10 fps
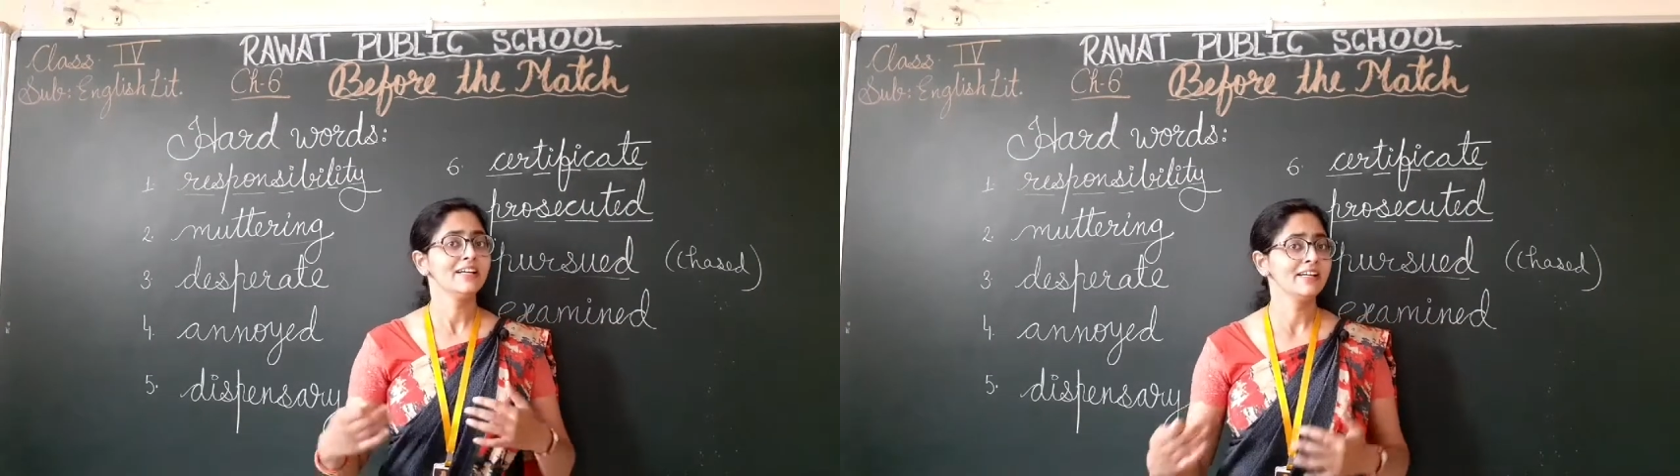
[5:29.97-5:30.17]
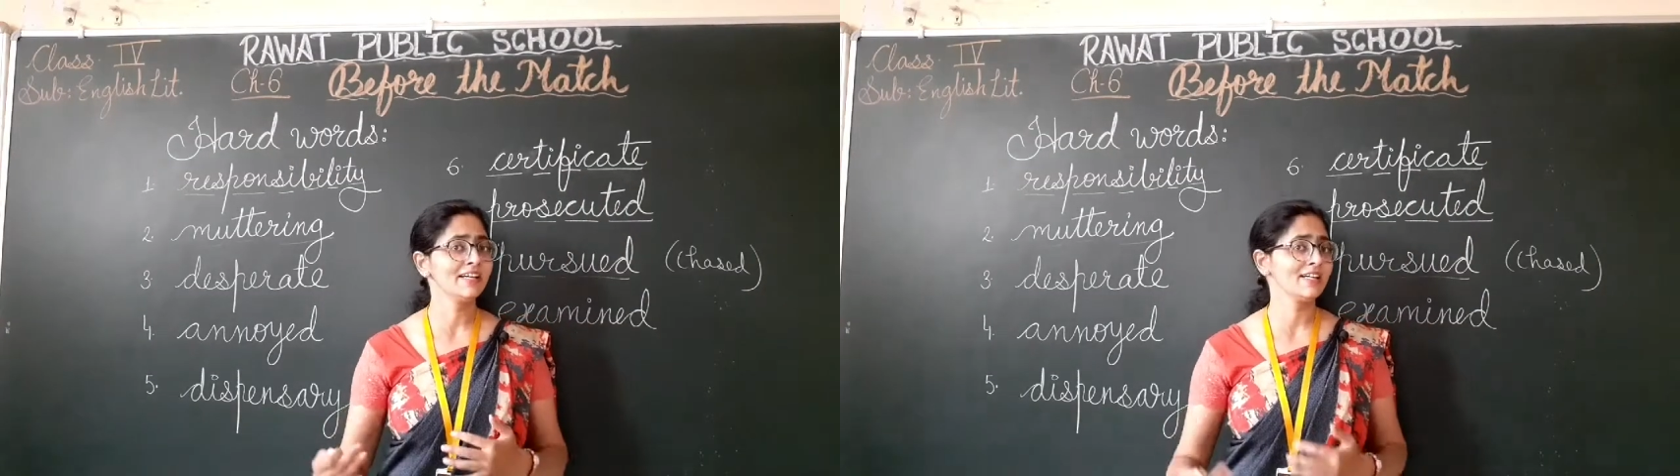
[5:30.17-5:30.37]

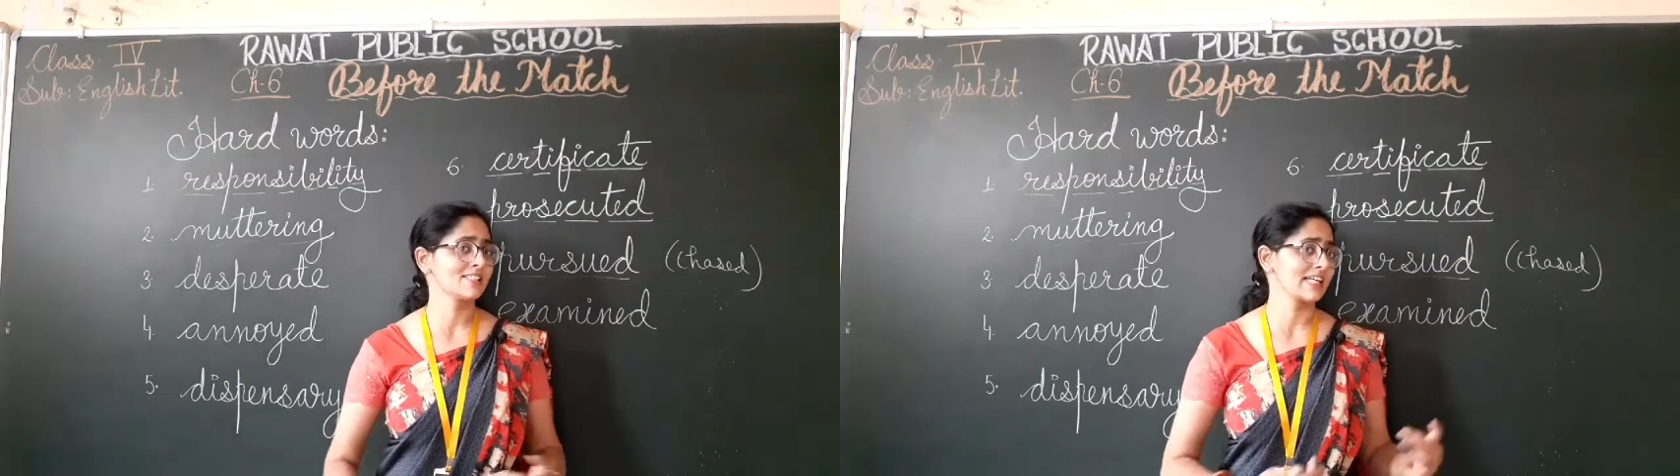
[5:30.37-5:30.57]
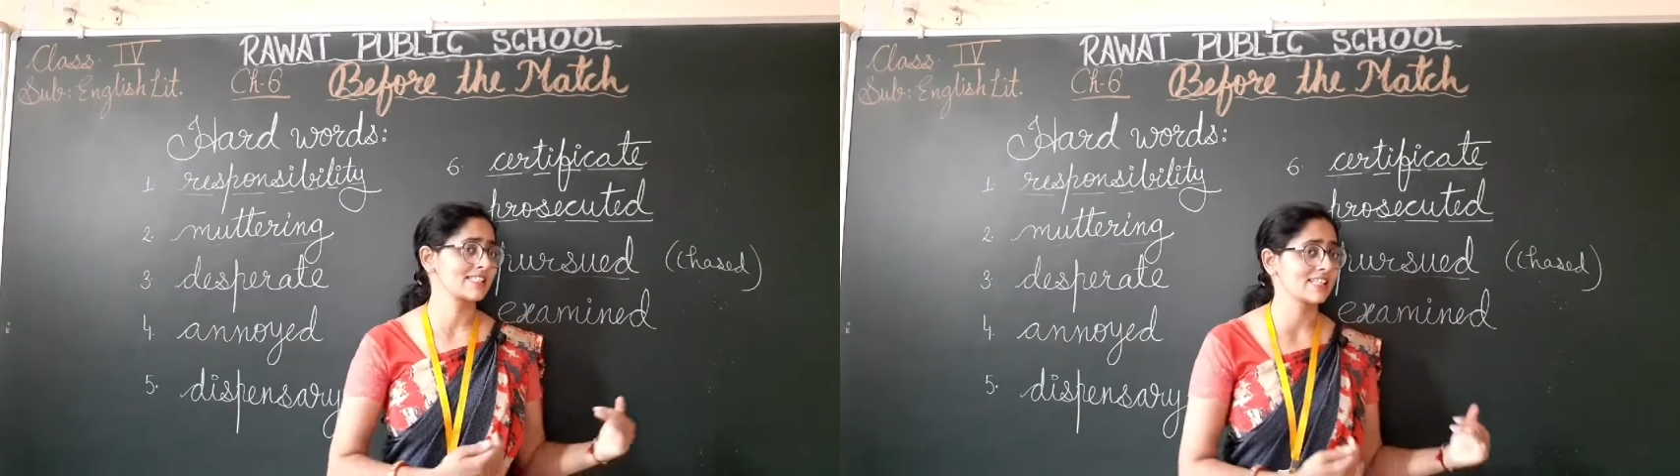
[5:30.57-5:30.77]
he is
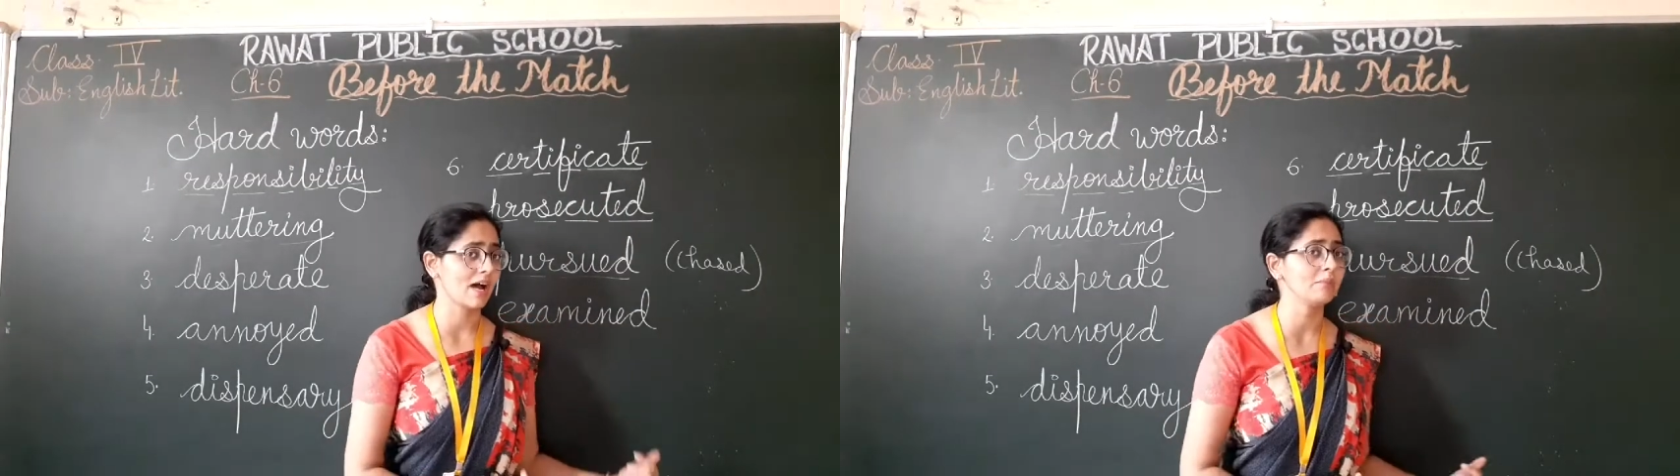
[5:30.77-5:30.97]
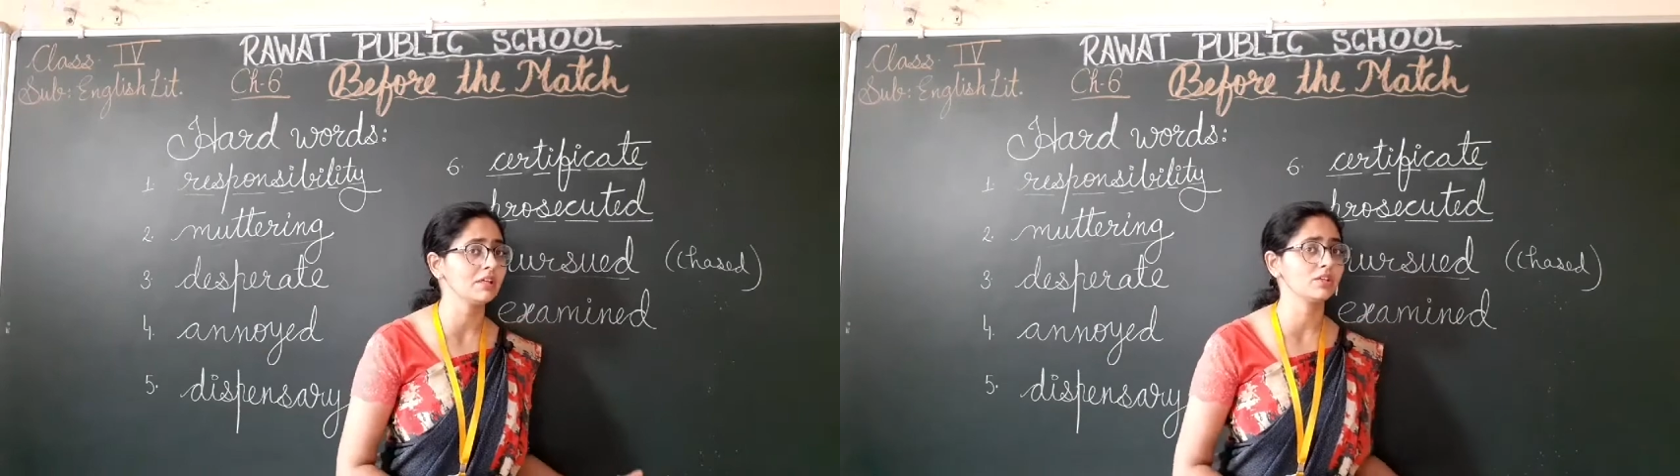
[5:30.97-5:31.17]

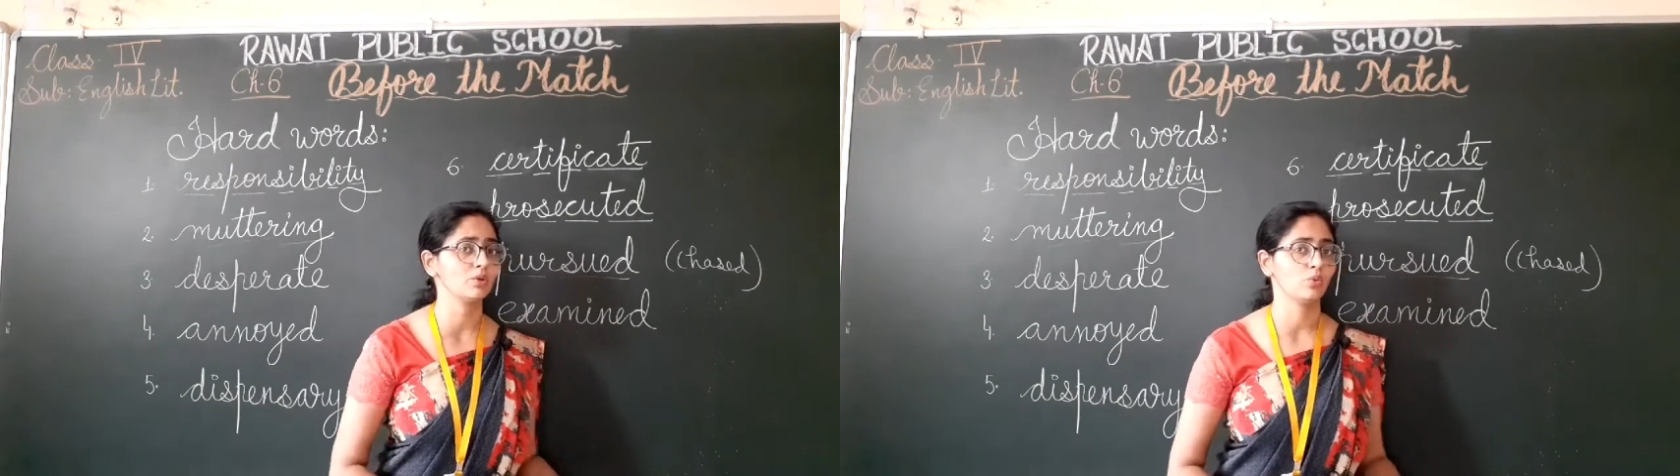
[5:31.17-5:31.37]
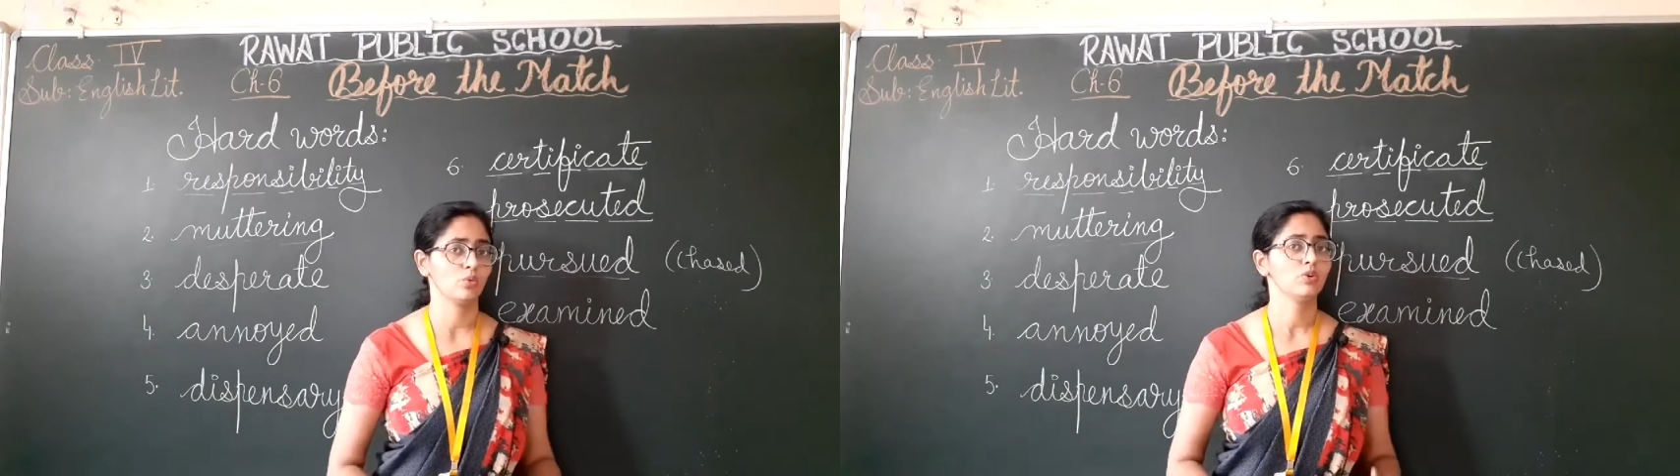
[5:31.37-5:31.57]
examining you.